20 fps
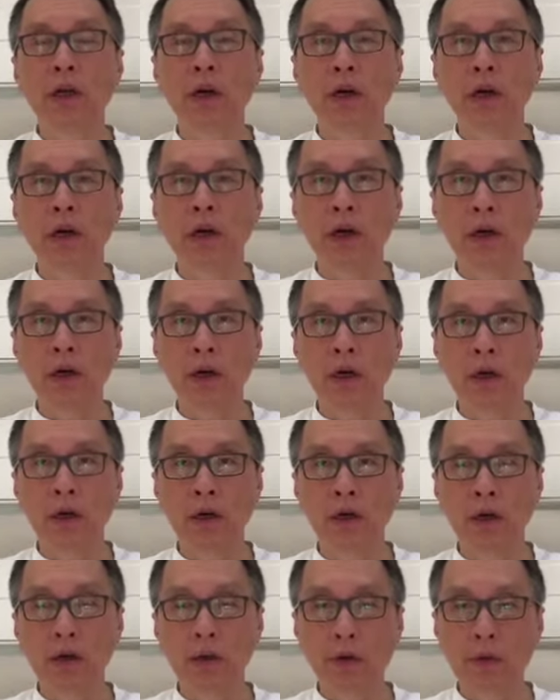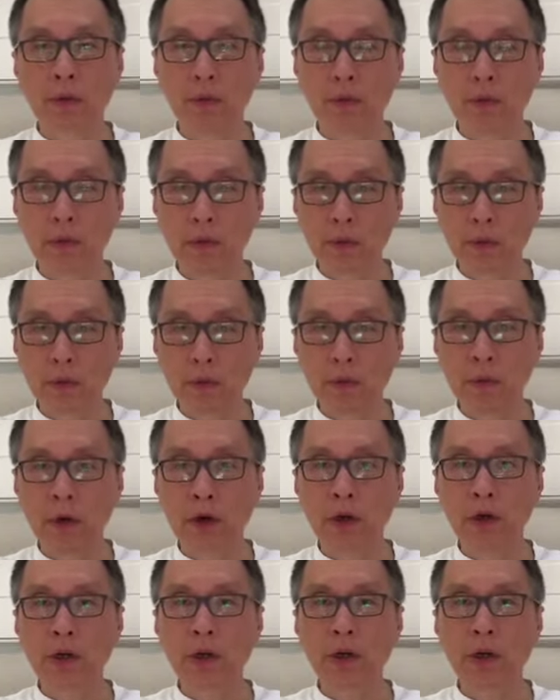uh,
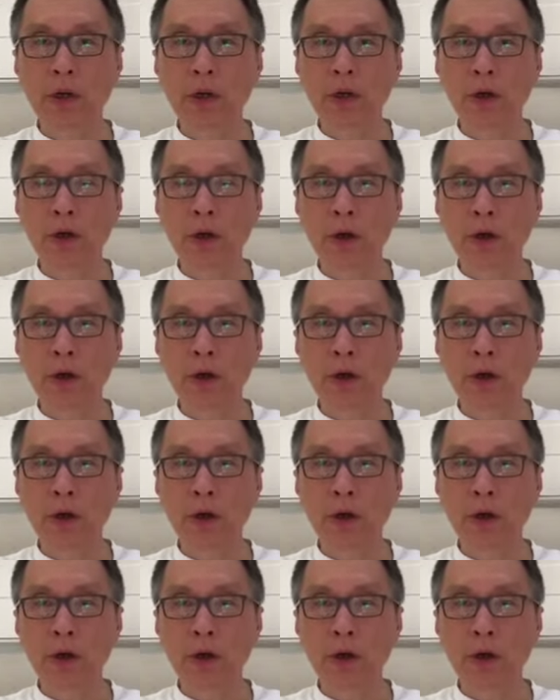very uh,